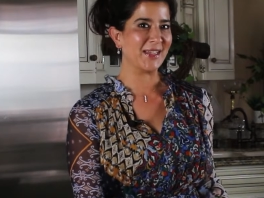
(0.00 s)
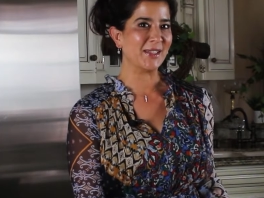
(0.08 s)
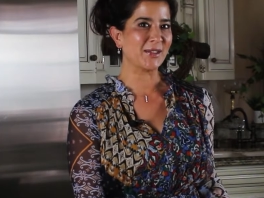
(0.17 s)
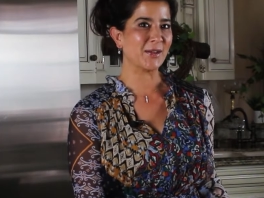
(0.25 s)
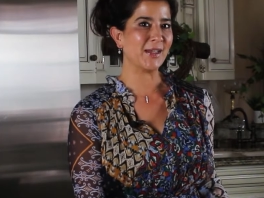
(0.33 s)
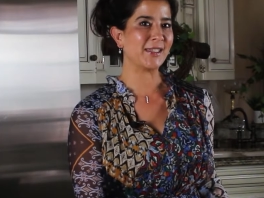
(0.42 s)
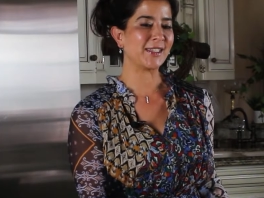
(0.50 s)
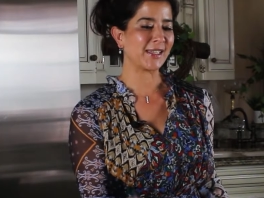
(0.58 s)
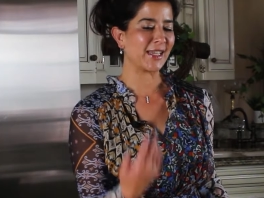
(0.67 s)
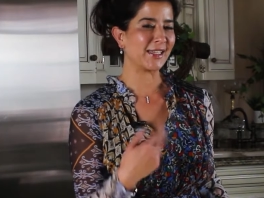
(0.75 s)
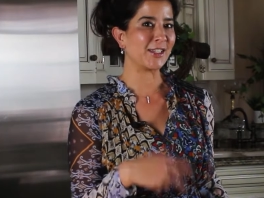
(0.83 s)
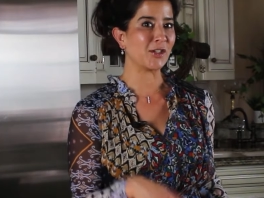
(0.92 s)
So let's
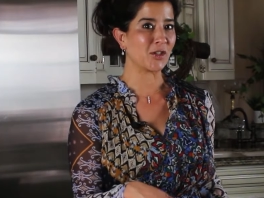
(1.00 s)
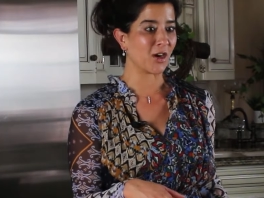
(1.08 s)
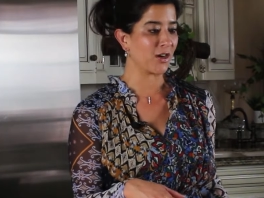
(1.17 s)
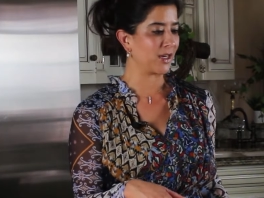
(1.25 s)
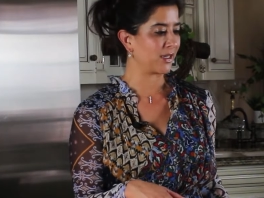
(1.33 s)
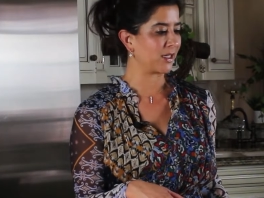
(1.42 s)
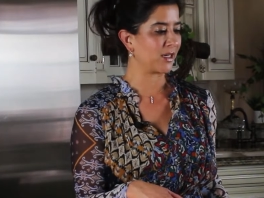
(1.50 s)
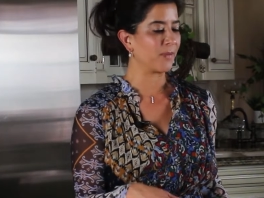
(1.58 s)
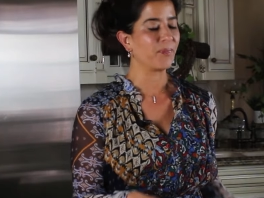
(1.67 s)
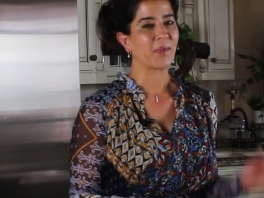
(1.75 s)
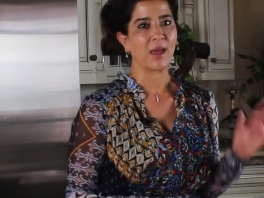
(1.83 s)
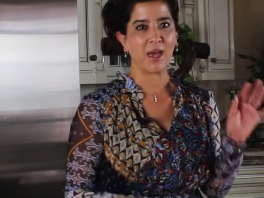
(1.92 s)
get started.
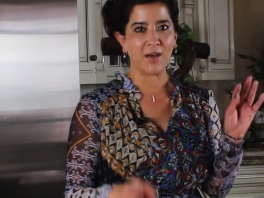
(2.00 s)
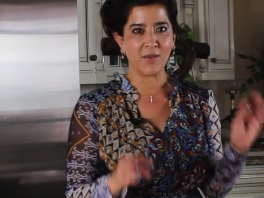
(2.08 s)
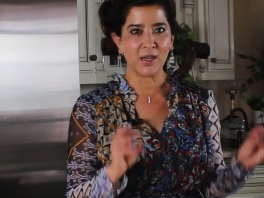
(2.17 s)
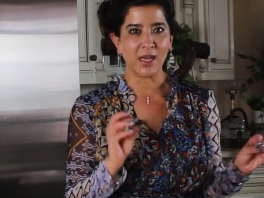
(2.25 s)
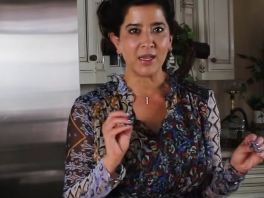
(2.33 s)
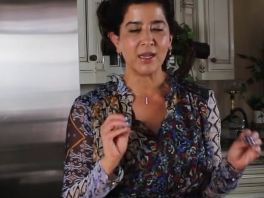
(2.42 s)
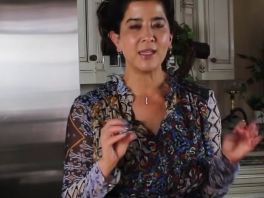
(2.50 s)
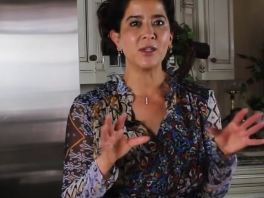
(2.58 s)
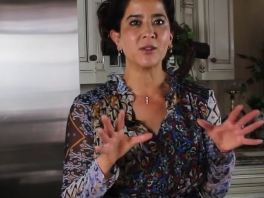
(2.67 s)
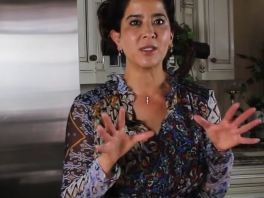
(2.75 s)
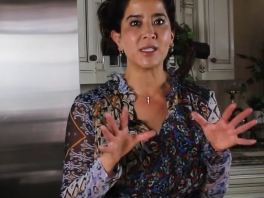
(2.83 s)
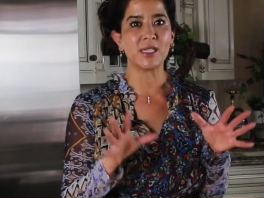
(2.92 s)
I have a lot of
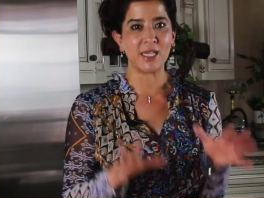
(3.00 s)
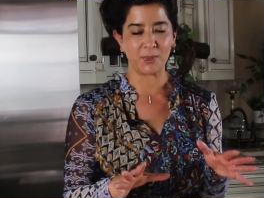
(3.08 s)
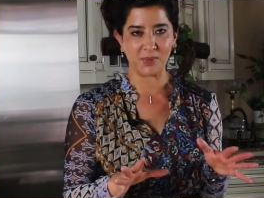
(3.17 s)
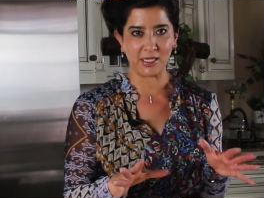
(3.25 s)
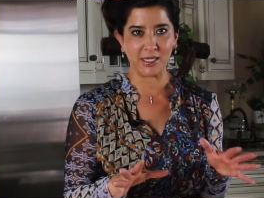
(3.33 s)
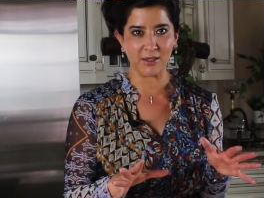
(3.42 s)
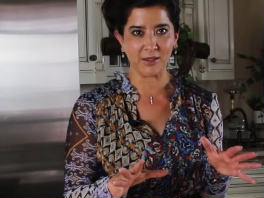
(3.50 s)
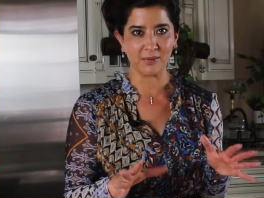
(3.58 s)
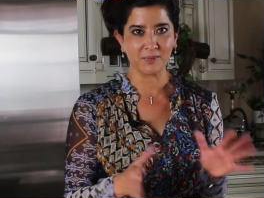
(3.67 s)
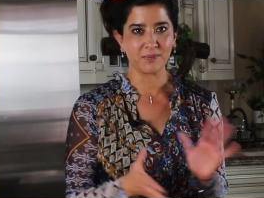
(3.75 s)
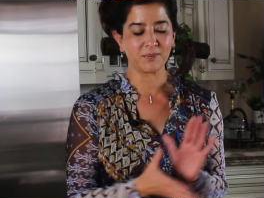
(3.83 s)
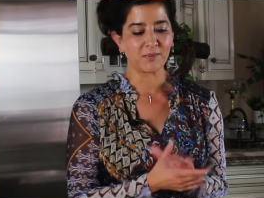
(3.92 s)
little tips here
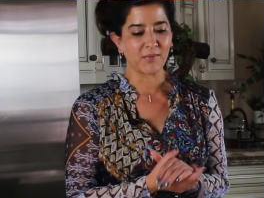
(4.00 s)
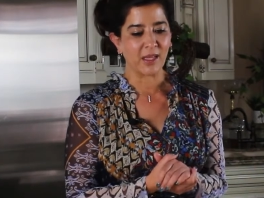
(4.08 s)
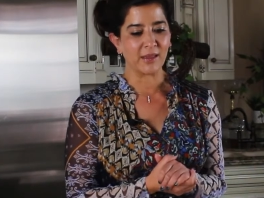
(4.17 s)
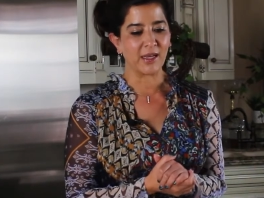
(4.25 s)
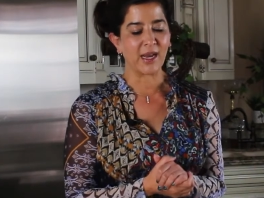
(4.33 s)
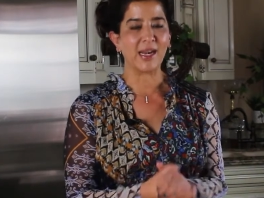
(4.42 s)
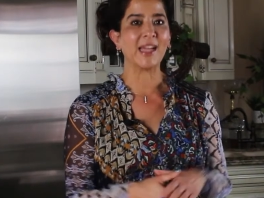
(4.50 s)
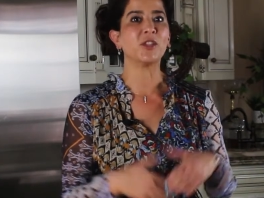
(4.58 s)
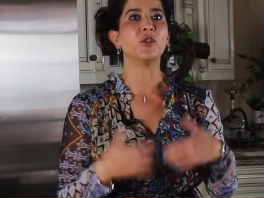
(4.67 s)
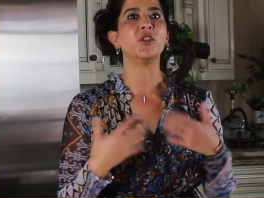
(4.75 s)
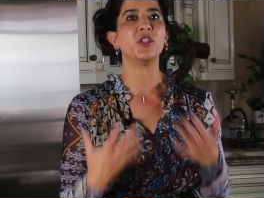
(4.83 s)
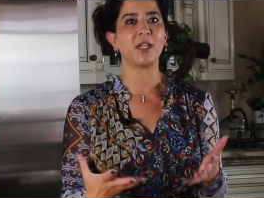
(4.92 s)
that I like
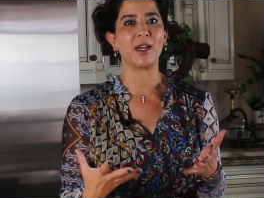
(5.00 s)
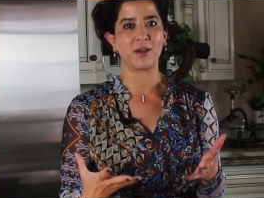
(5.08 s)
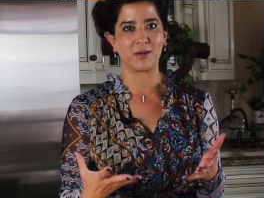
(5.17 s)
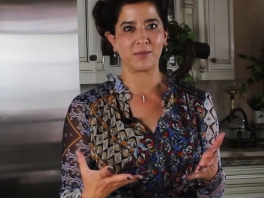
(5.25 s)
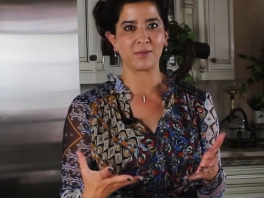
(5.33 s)
to share.